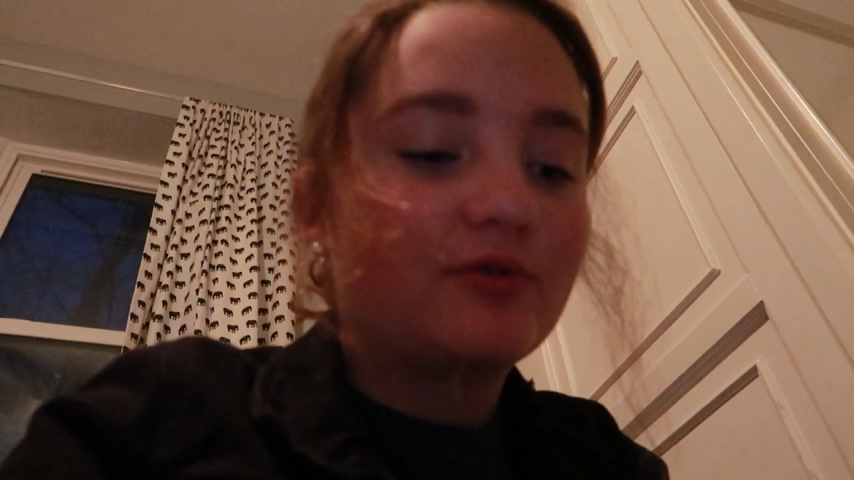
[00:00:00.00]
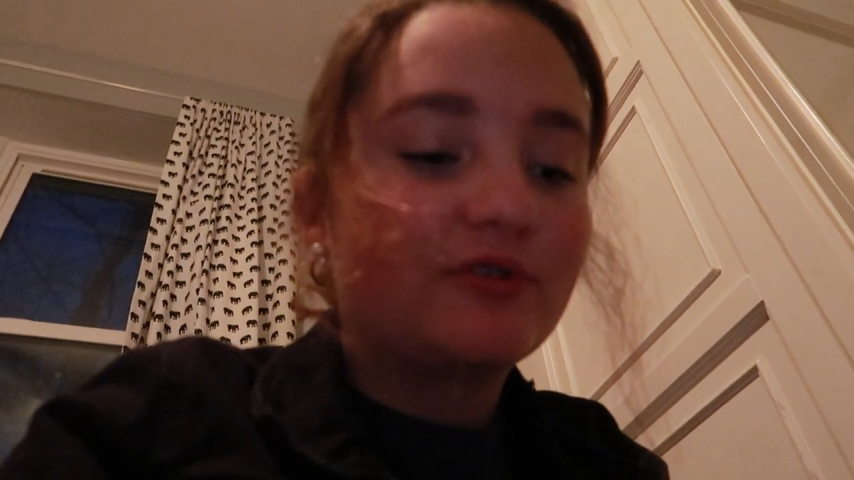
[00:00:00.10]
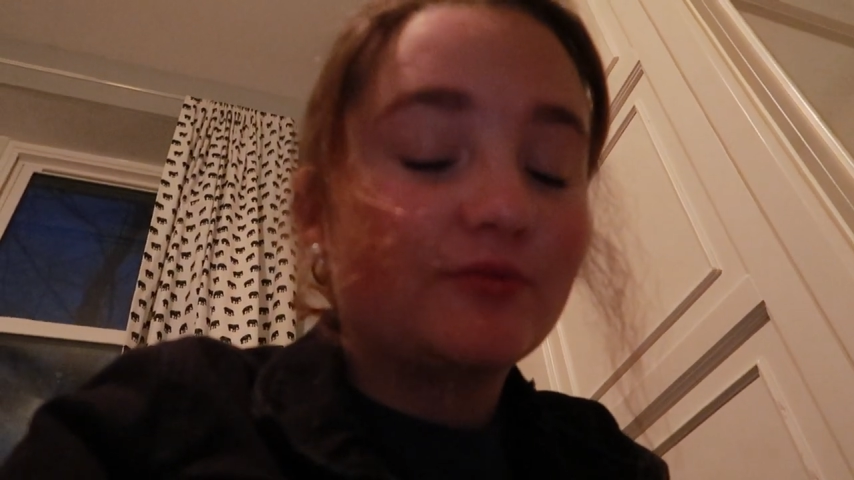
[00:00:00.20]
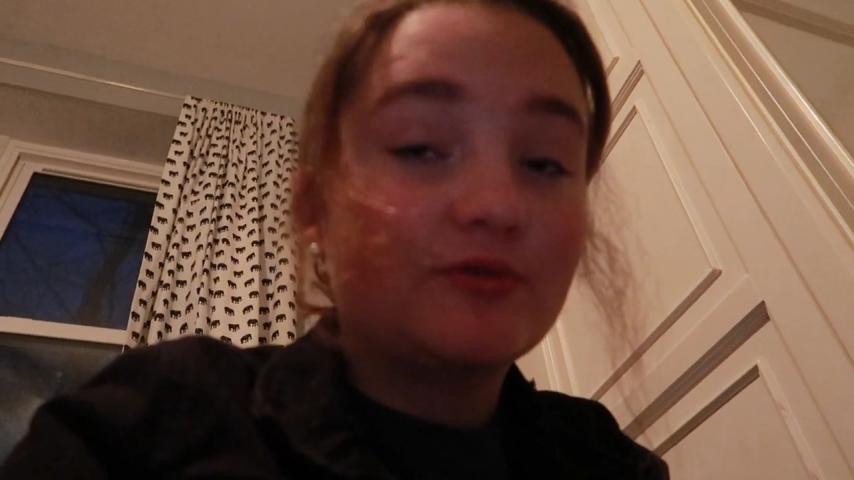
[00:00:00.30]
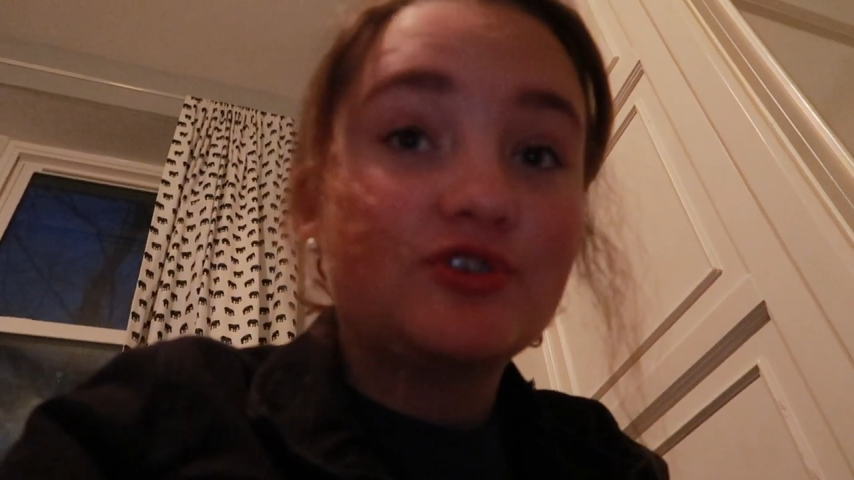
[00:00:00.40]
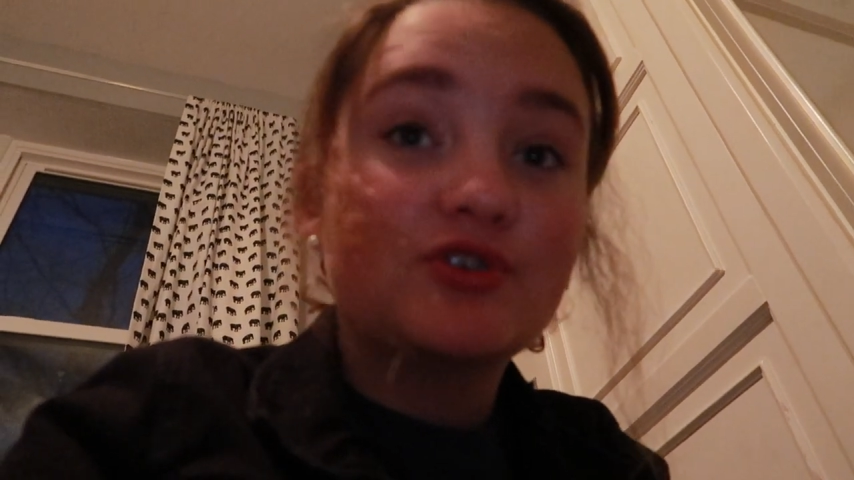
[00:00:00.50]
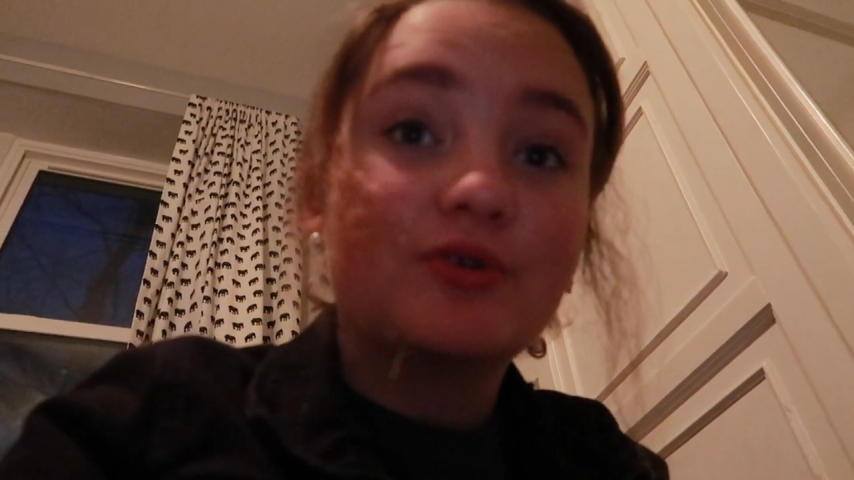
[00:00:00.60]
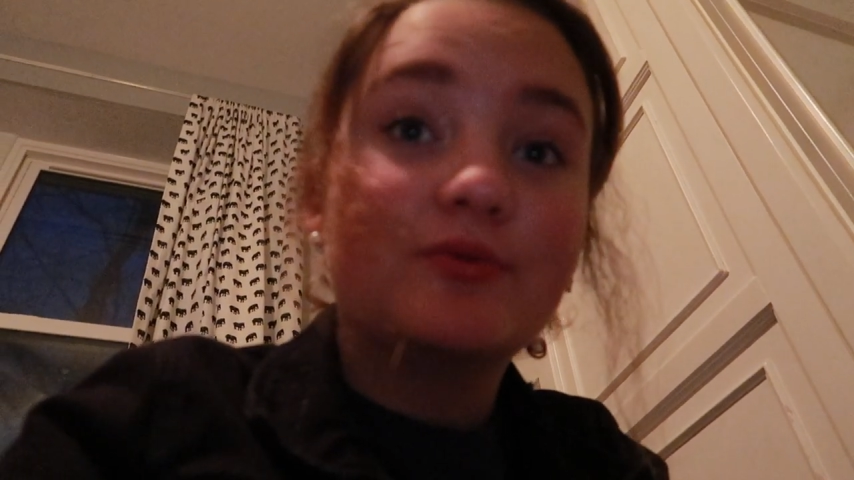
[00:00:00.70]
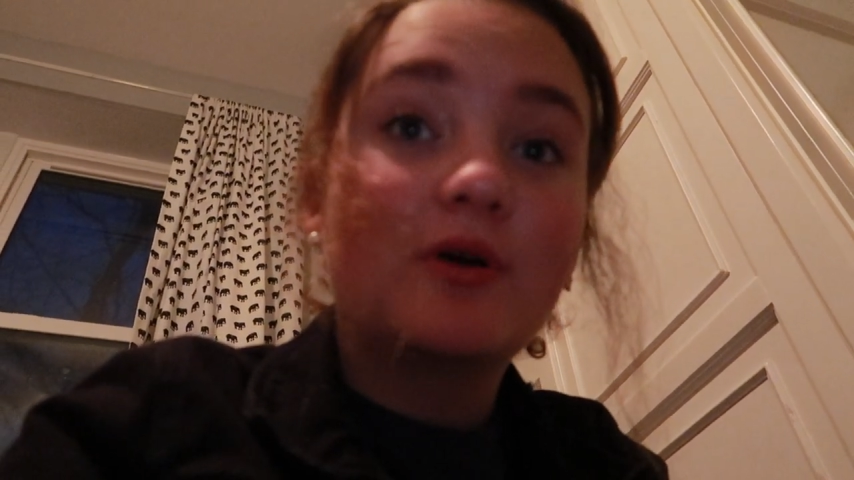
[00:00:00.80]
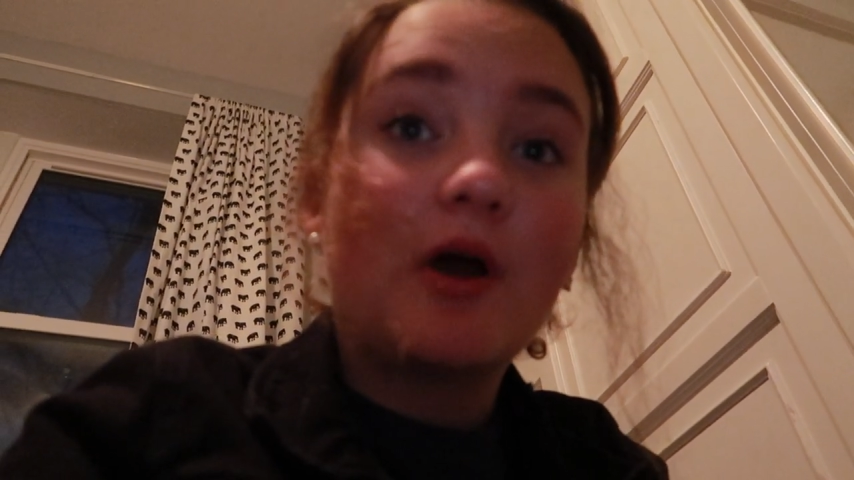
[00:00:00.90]
Christmas
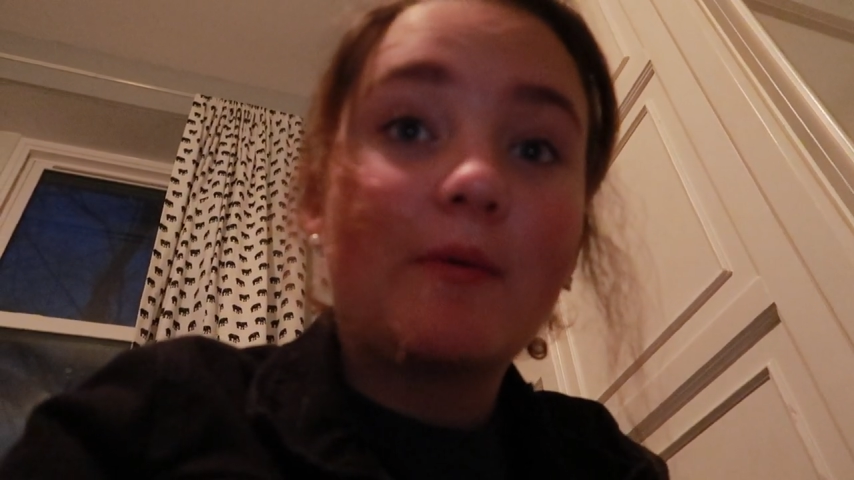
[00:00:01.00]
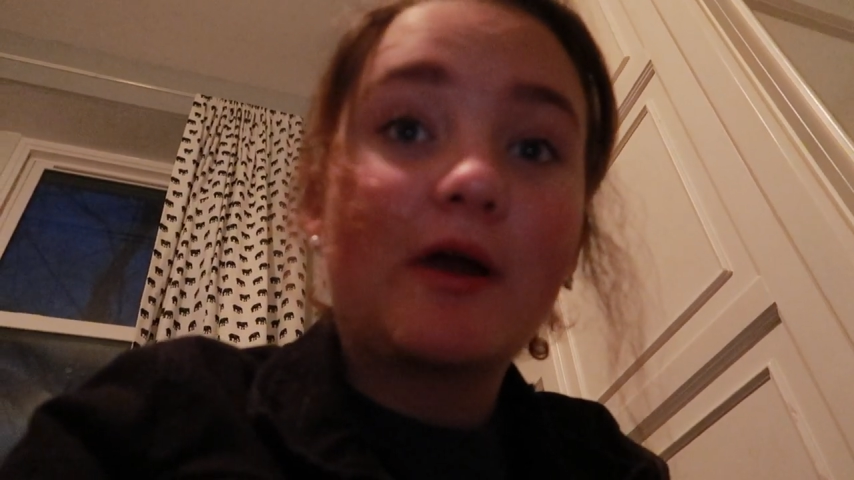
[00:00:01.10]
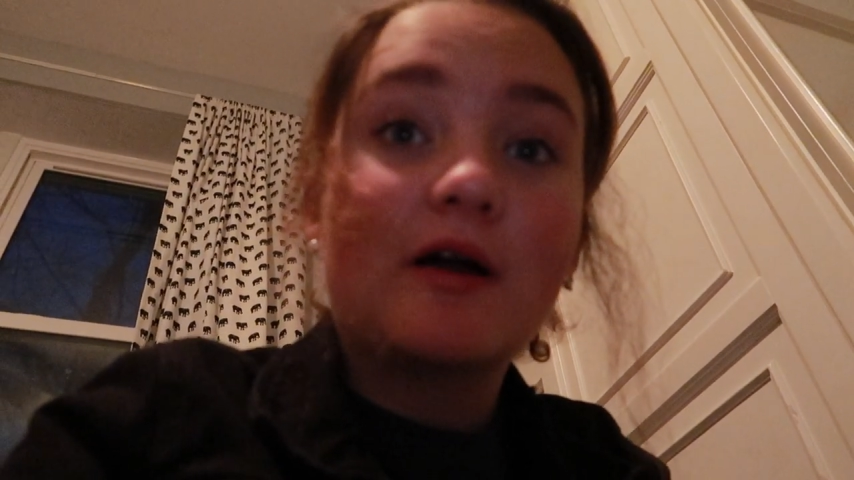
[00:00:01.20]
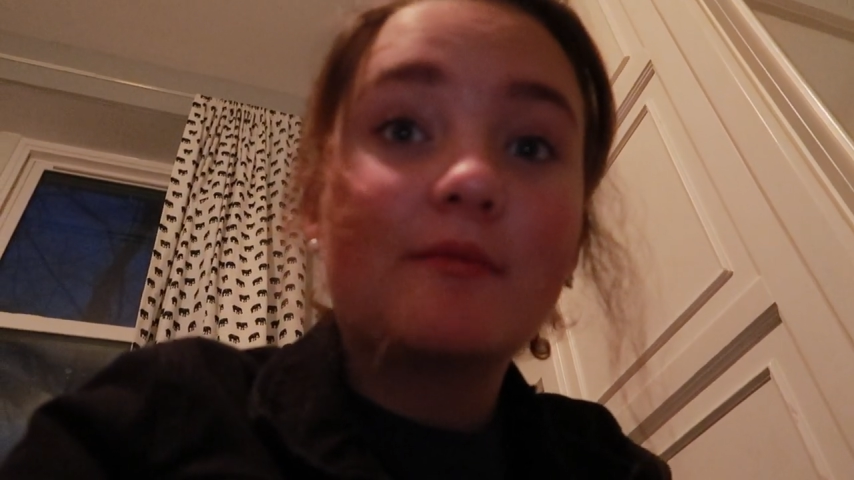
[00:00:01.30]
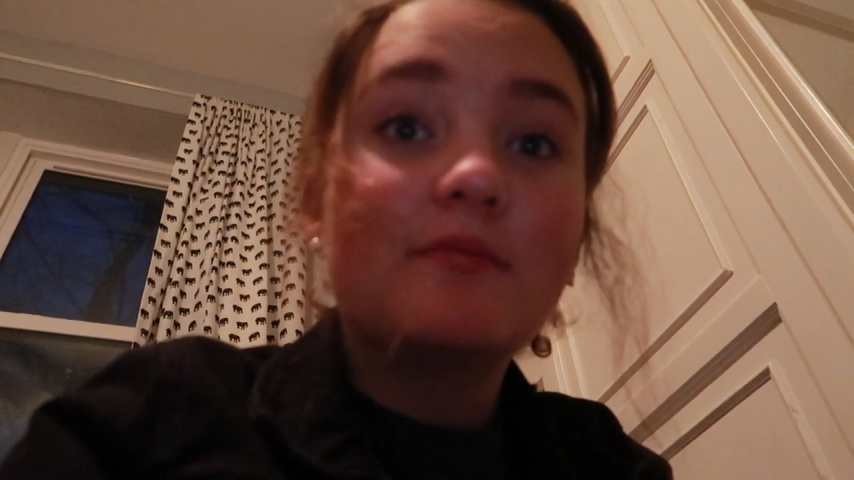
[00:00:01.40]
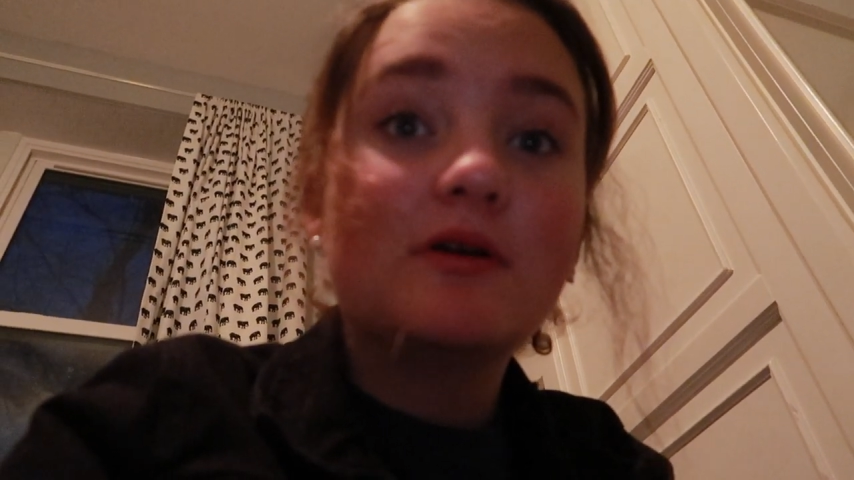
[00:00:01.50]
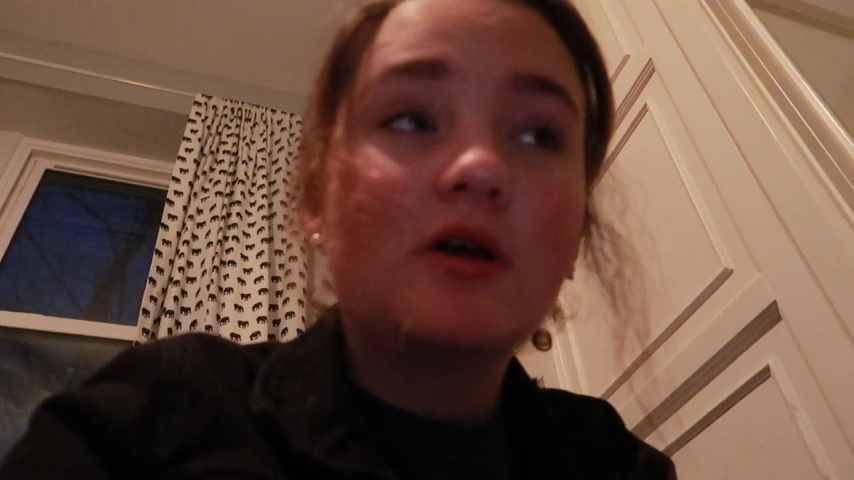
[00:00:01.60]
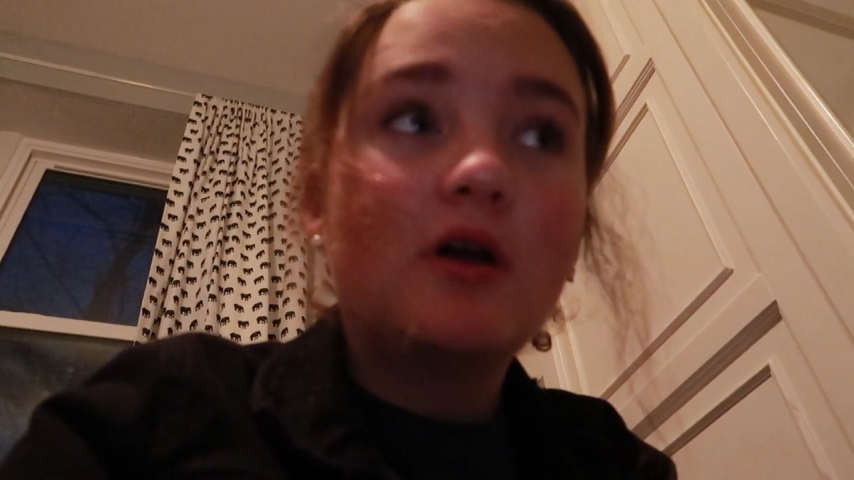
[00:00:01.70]
show coming up